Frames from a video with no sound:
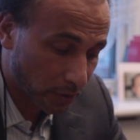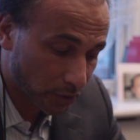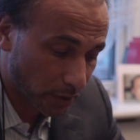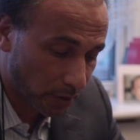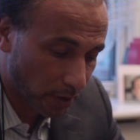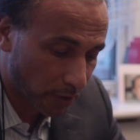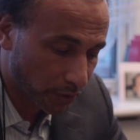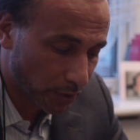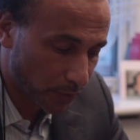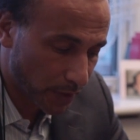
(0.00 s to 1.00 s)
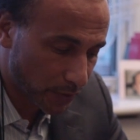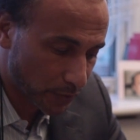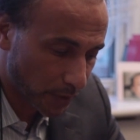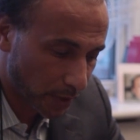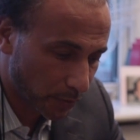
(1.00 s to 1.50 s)
Sheikh al-Qardawi
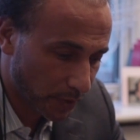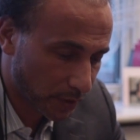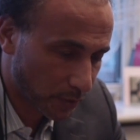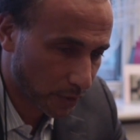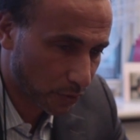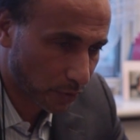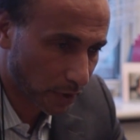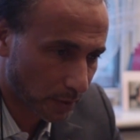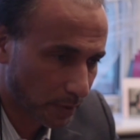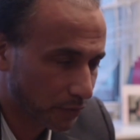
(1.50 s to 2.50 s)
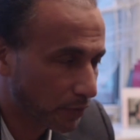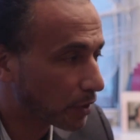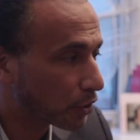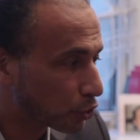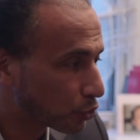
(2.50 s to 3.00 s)
as well, when they were talking about
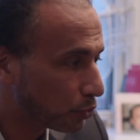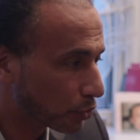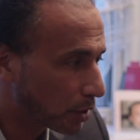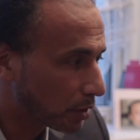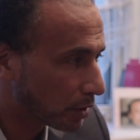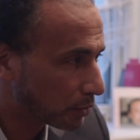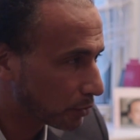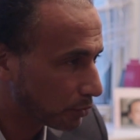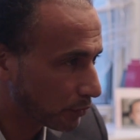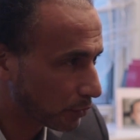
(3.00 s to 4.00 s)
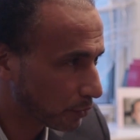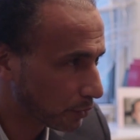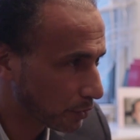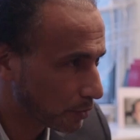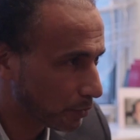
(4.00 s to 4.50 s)
Fiqh al-Shura. I don't know if you
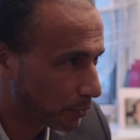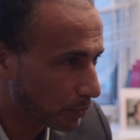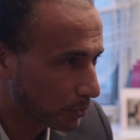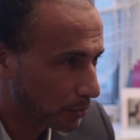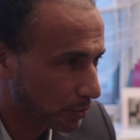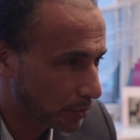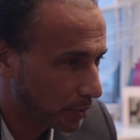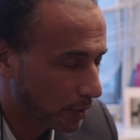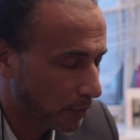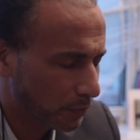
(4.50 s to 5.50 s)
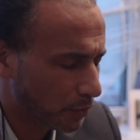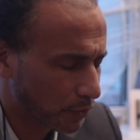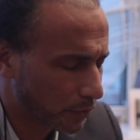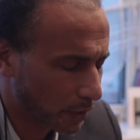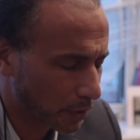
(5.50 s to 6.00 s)
know this book, which is
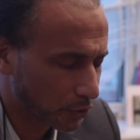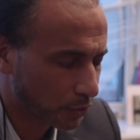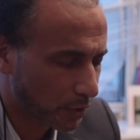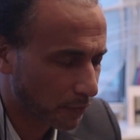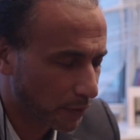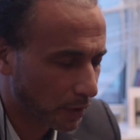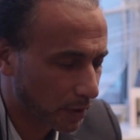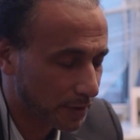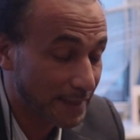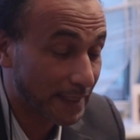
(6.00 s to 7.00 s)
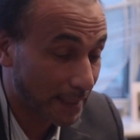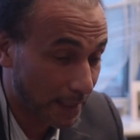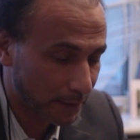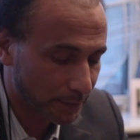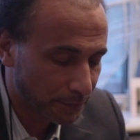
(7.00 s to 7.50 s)
not Fiqh al-Shura, Fiqh
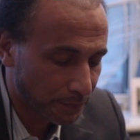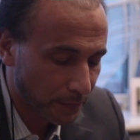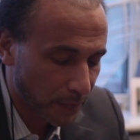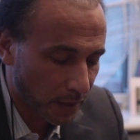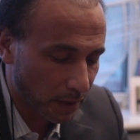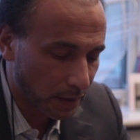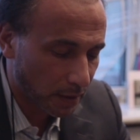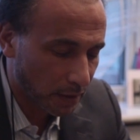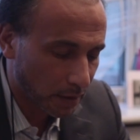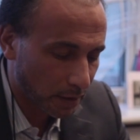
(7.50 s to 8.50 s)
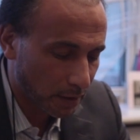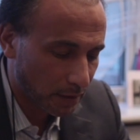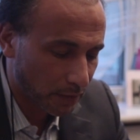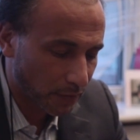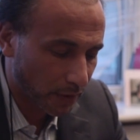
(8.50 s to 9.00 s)
al-Zakat.
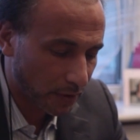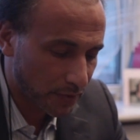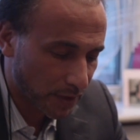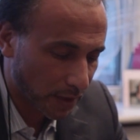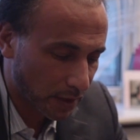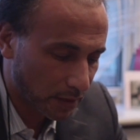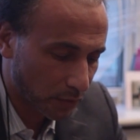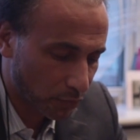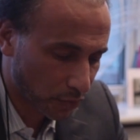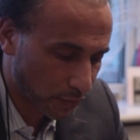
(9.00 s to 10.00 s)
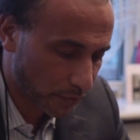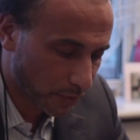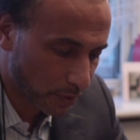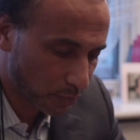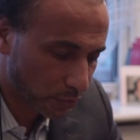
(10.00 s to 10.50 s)
Fiqh al-Zakat, he wrote a
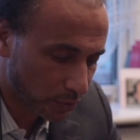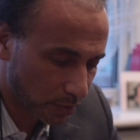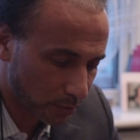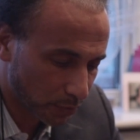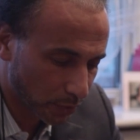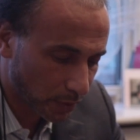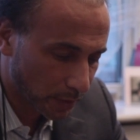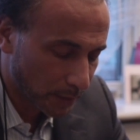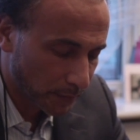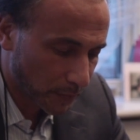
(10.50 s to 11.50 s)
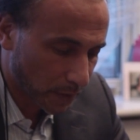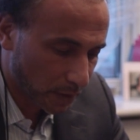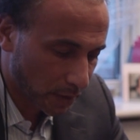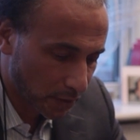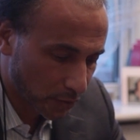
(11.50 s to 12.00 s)
very important book,
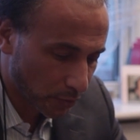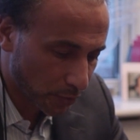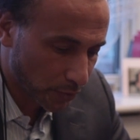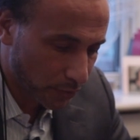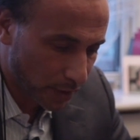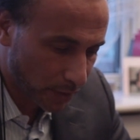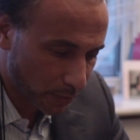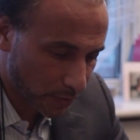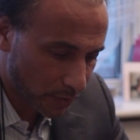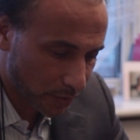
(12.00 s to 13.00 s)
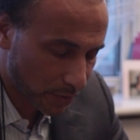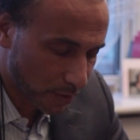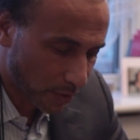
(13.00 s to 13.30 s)
and he's also dealing with this.